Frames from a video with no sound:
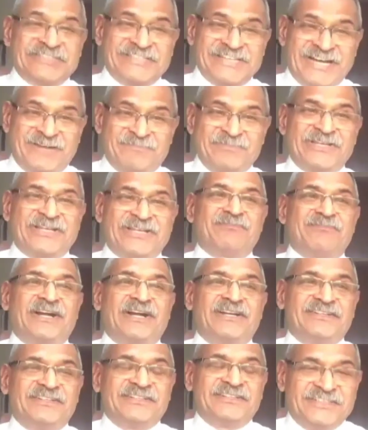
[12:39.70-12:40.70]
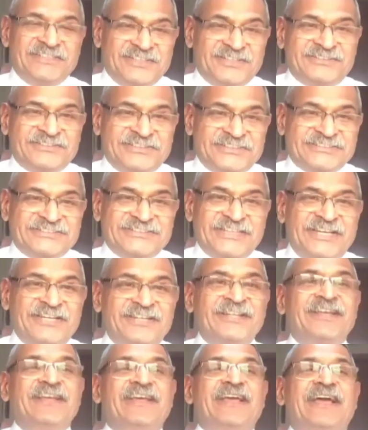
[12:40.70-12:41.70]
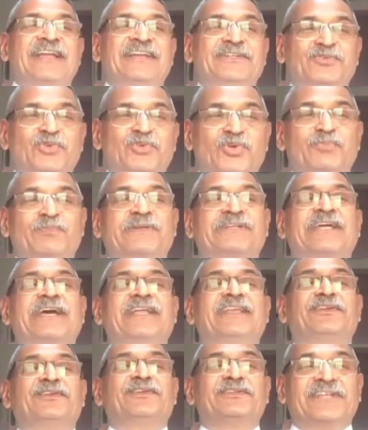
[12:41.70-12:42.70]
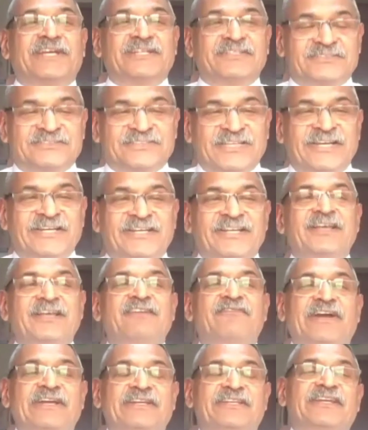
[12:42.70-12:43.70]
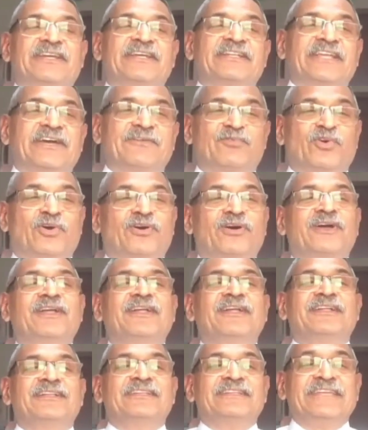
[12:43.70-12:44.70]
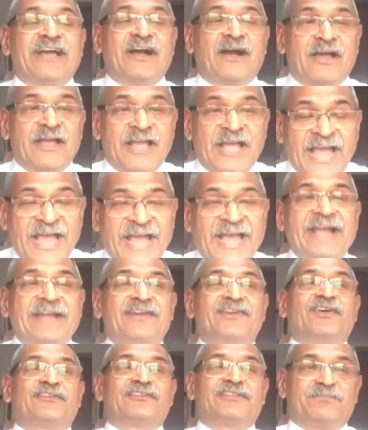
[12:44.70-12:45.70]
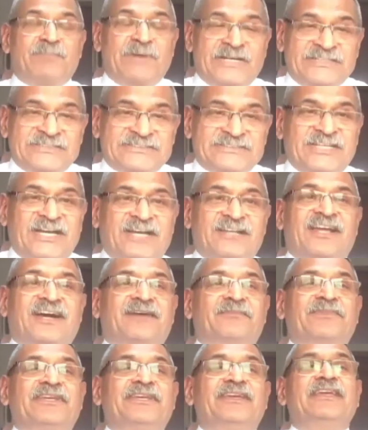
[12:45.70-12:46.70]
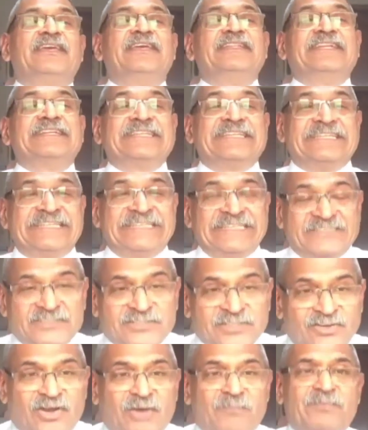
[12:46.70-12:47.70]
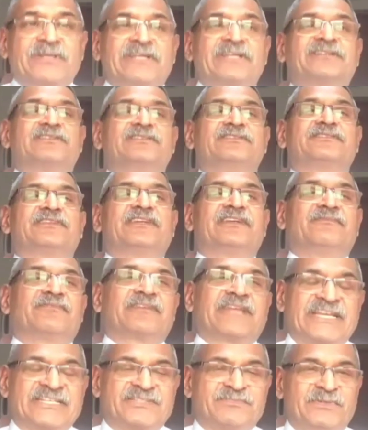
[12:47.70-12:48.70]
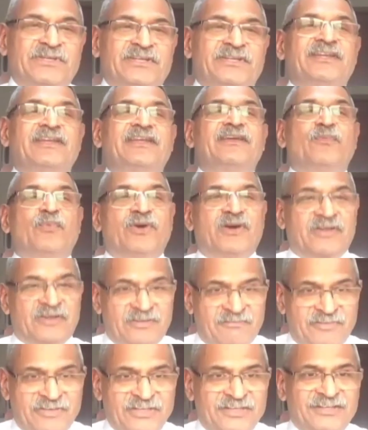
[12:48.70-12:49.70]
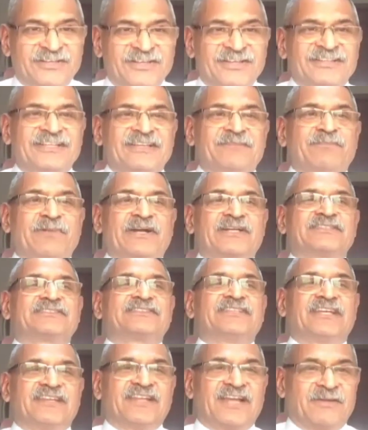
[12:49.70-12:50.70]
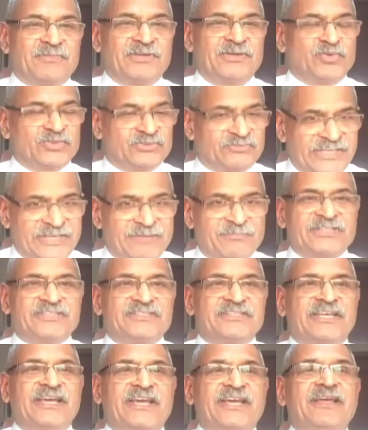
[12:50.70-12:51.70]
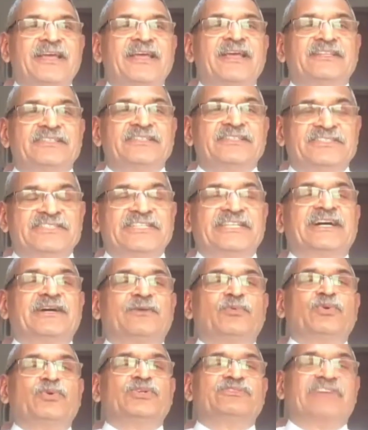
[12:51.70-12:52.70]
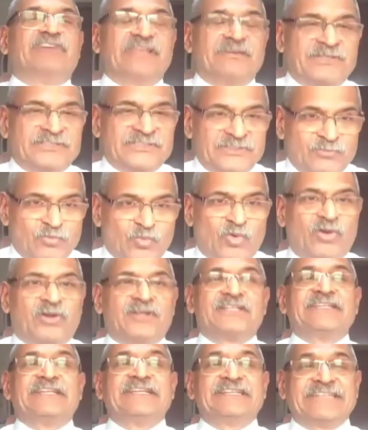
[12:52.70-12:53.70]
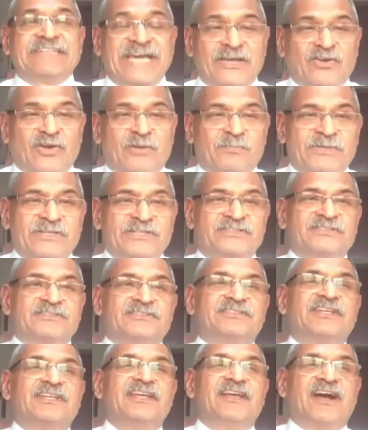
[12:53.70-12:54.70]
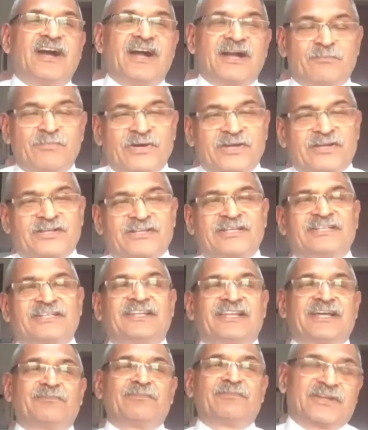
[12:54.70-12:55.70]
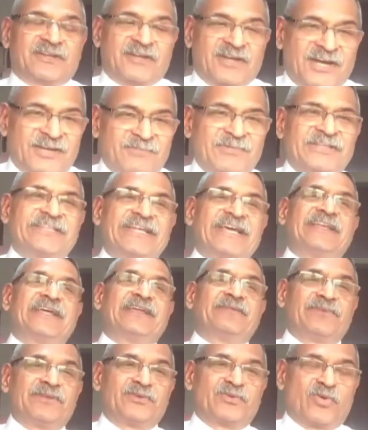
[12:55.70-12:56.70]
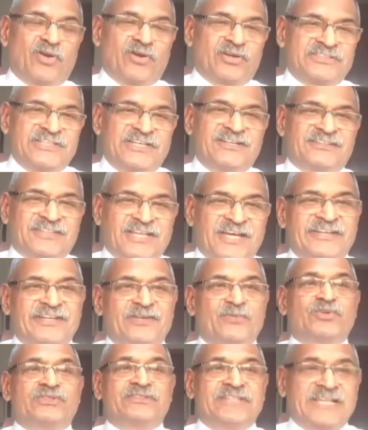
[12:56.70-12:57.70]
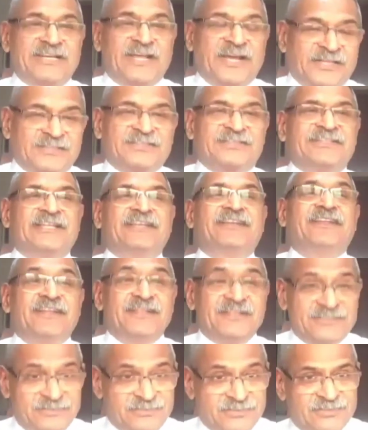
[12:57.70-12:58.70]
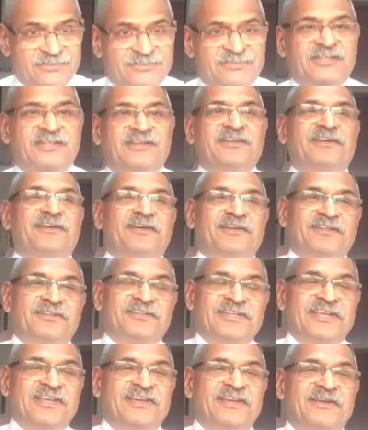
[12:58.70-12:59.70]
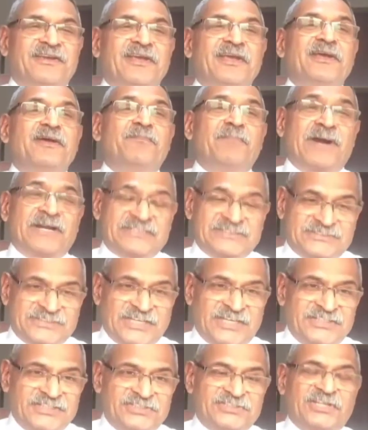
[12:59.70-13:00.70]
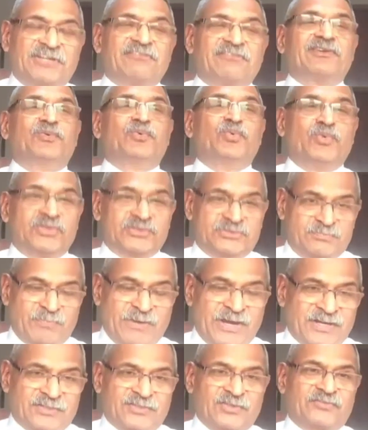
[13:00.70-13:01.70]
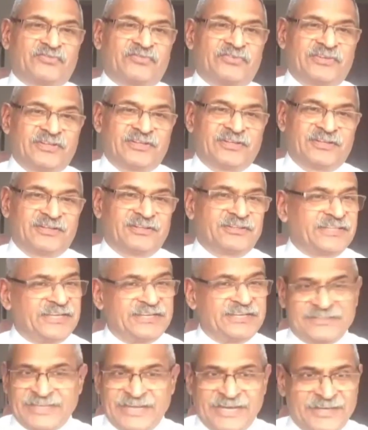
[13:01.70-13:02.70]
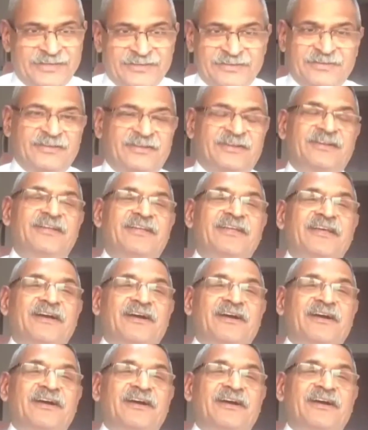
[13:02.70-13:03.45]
in where he was the army commander here, this side, and his own battalion on the other side fighting. And therefore, the hand of the Pakistan army in that initial operations in Kashmir were revealed. That Pakistan army was very much there. Jinnah was very much involved in the entire operation. Colonel Akbar Khan by then had been called General Tariq, was none other than the Pakistani general who was part of the entire